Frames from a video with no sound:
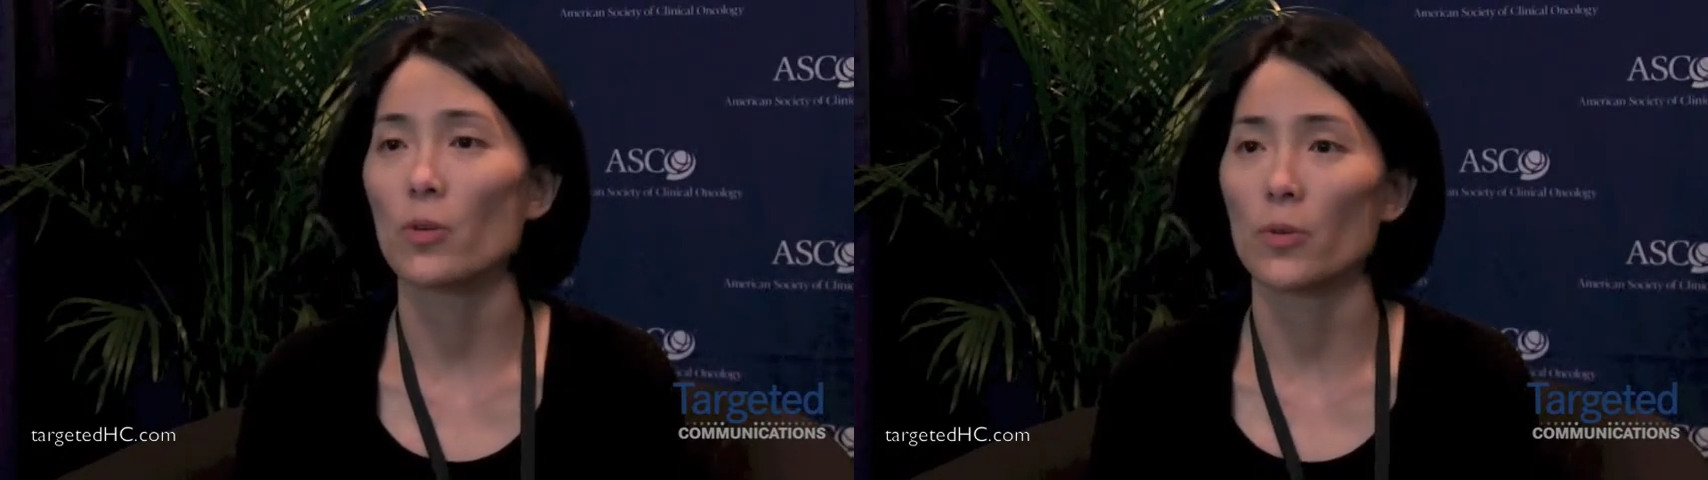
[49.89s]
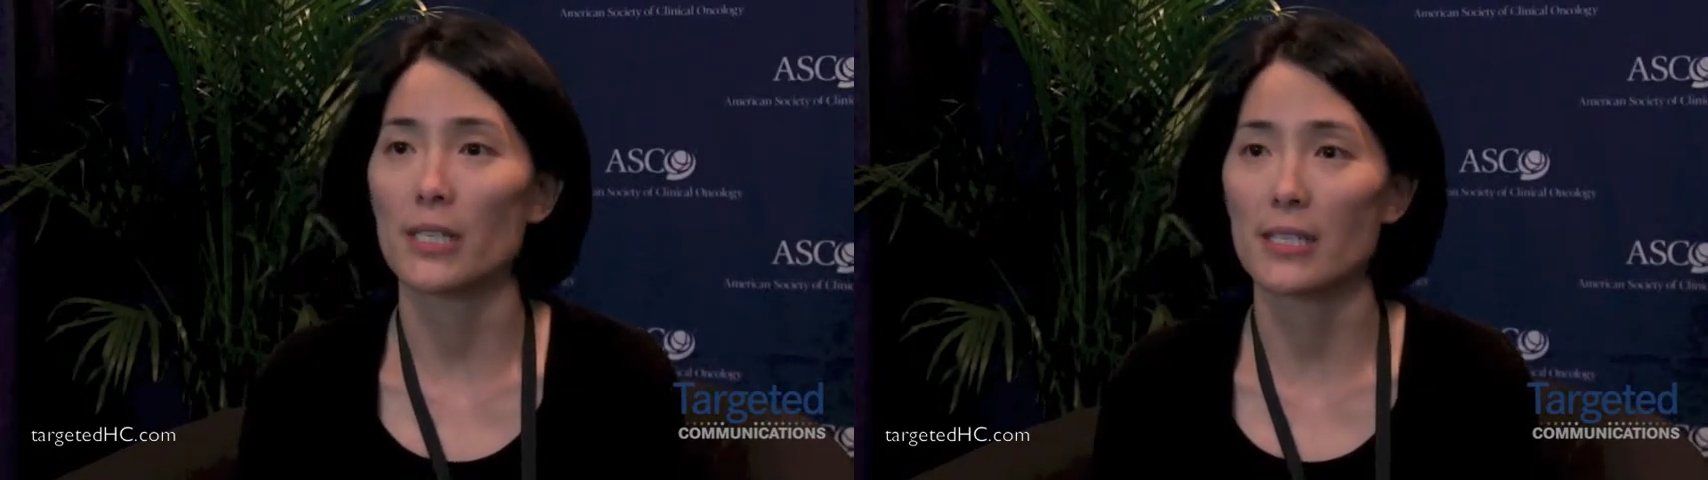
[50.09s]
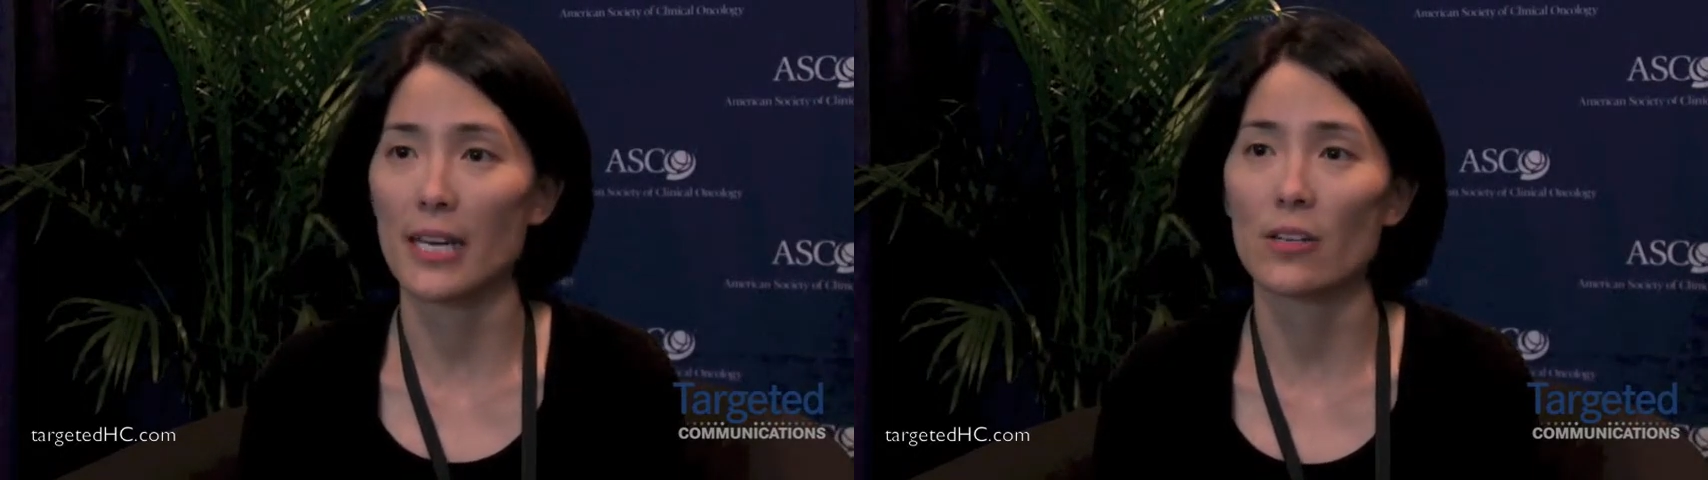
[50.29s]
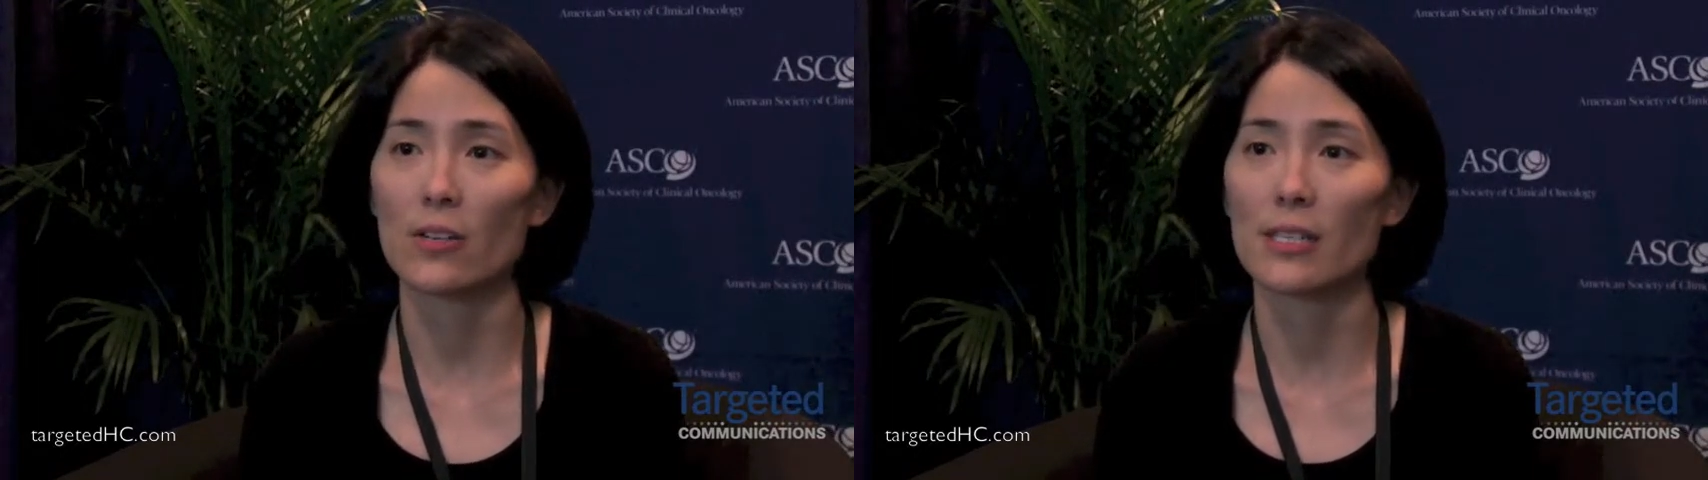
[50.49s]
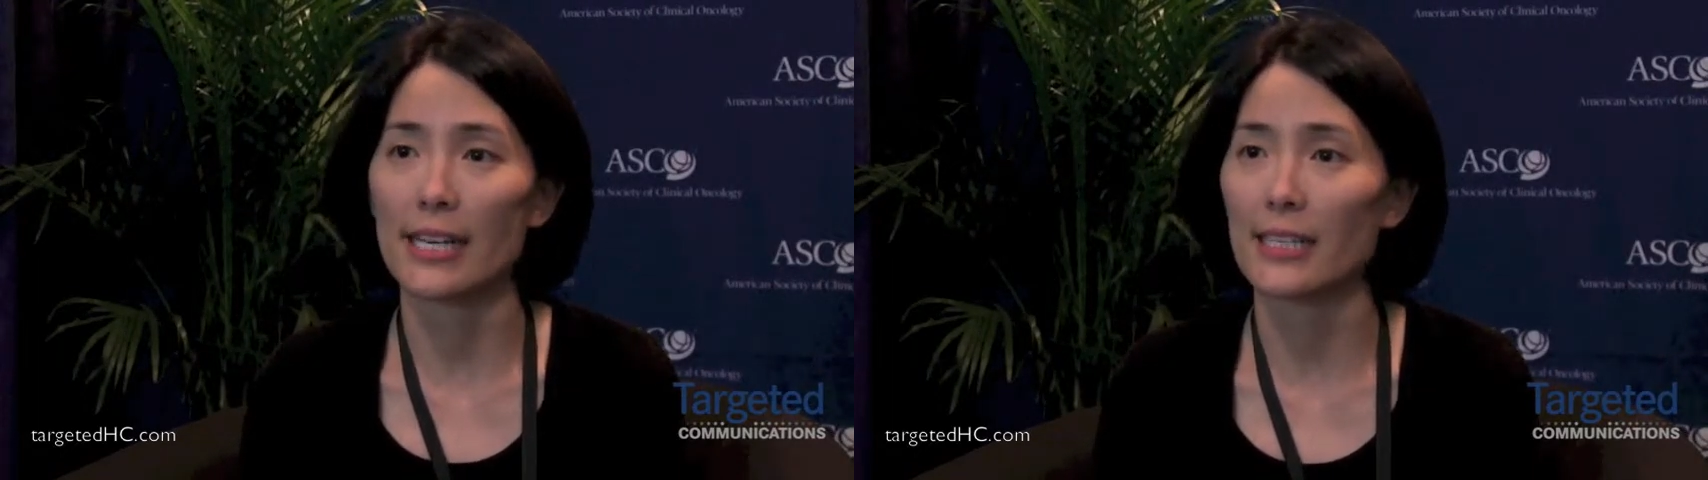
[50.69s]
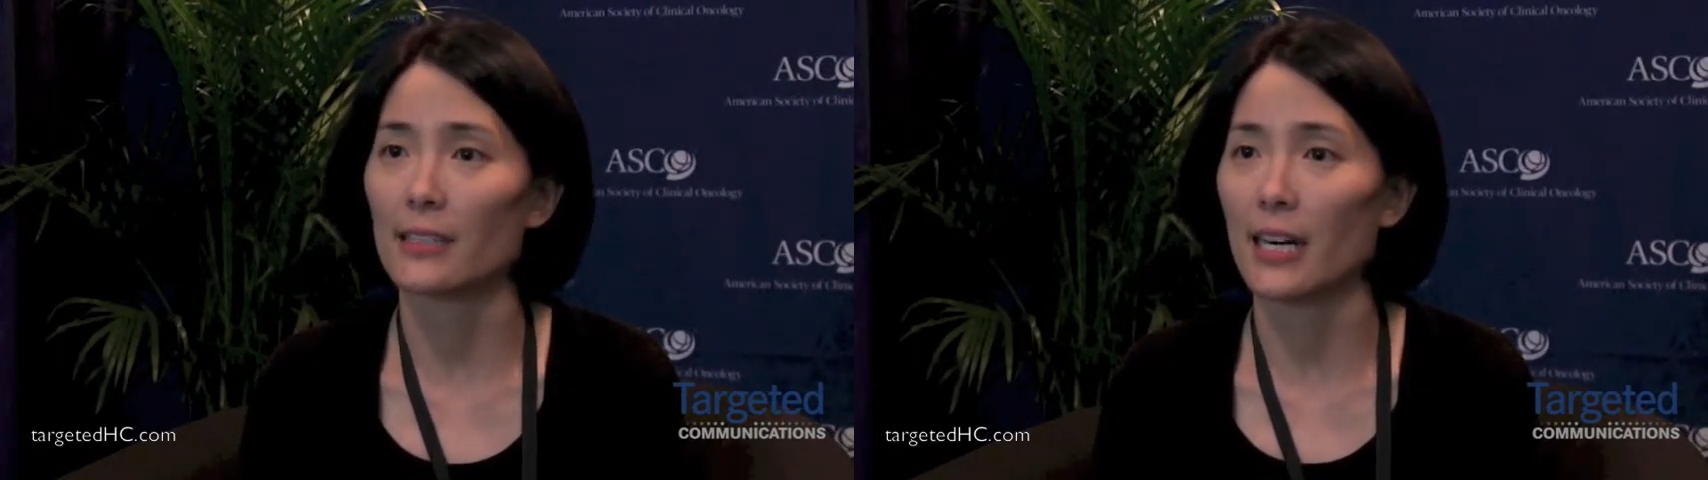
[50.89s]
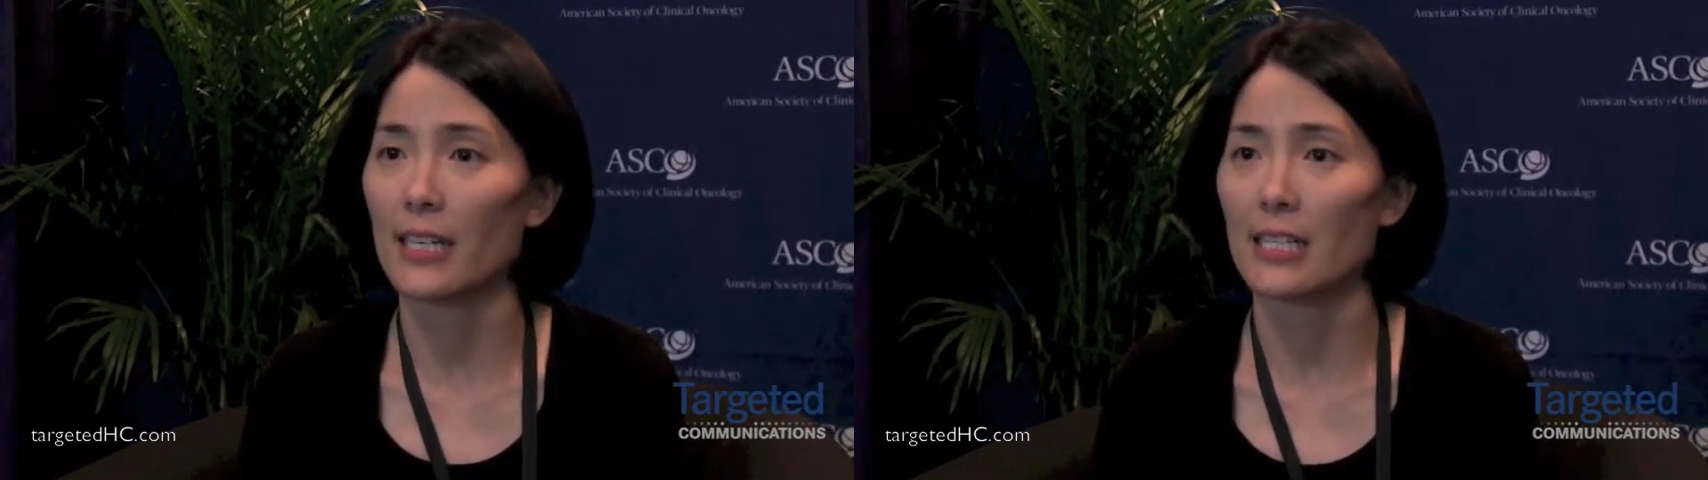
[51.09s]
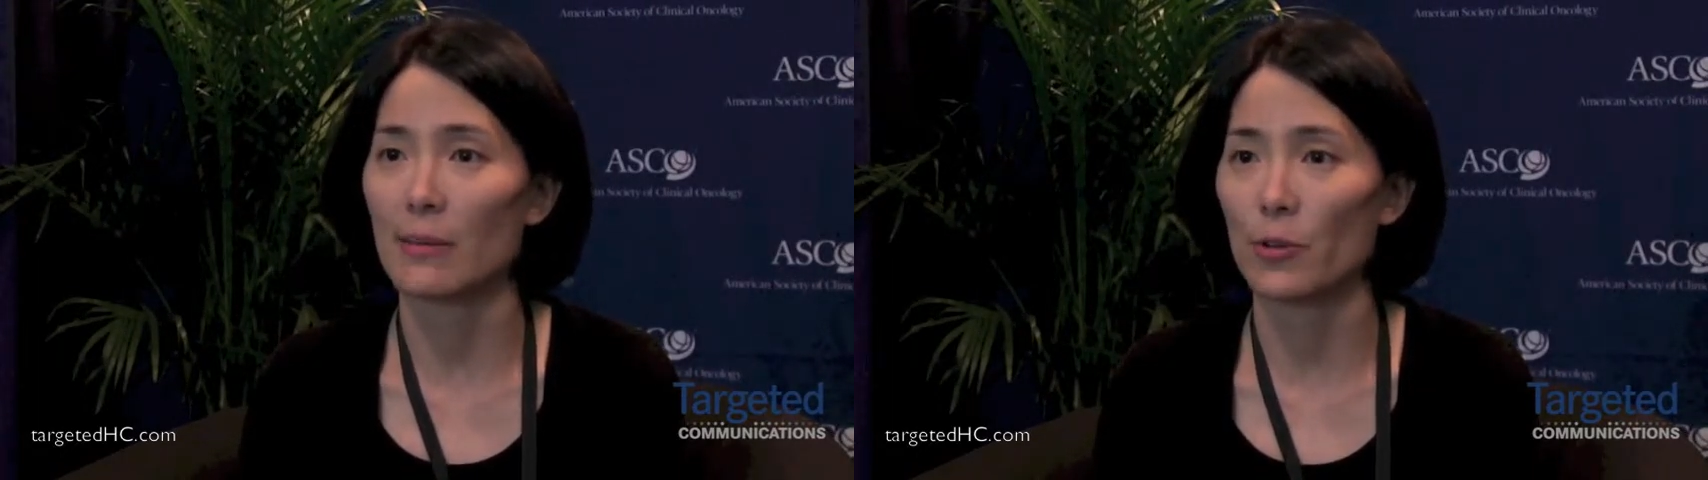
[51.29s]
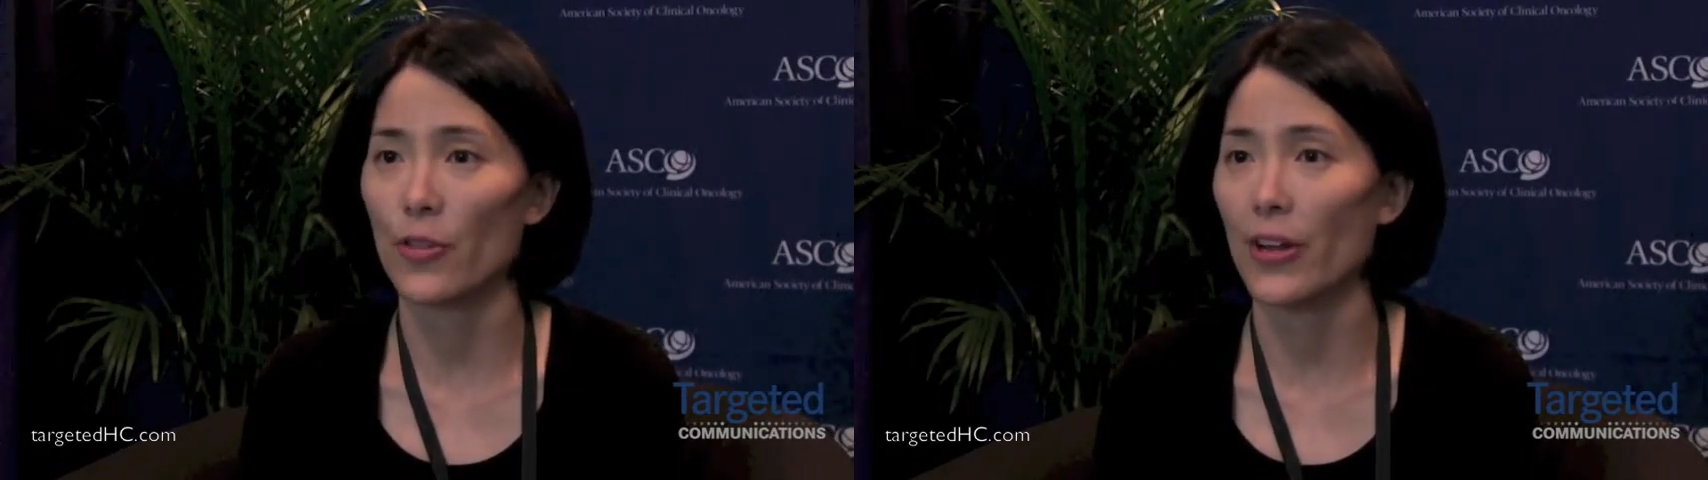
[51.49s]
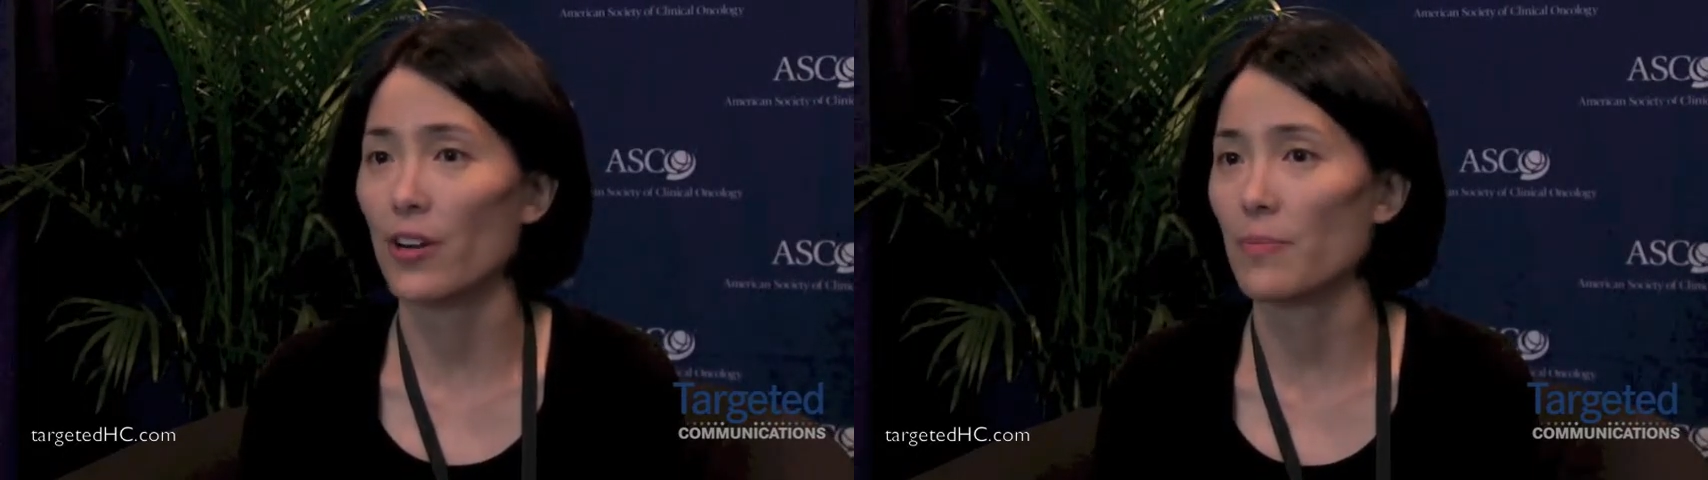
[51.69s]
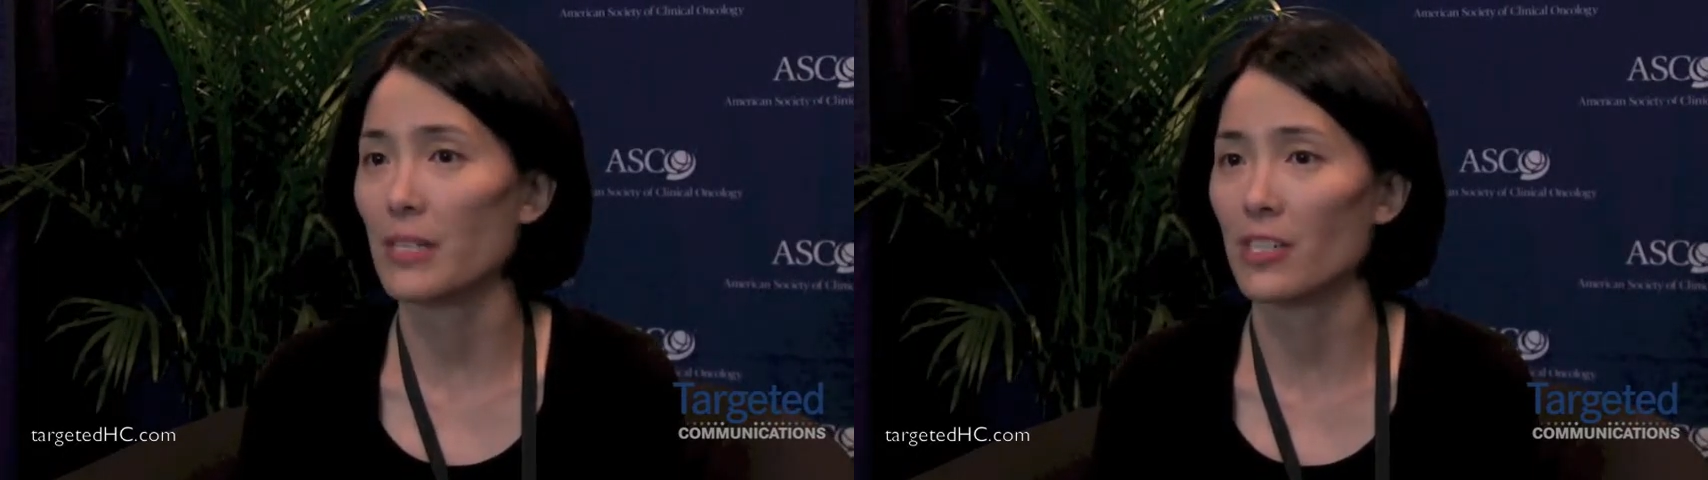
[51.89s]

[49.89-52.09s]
or a standard second-line chemotherapy,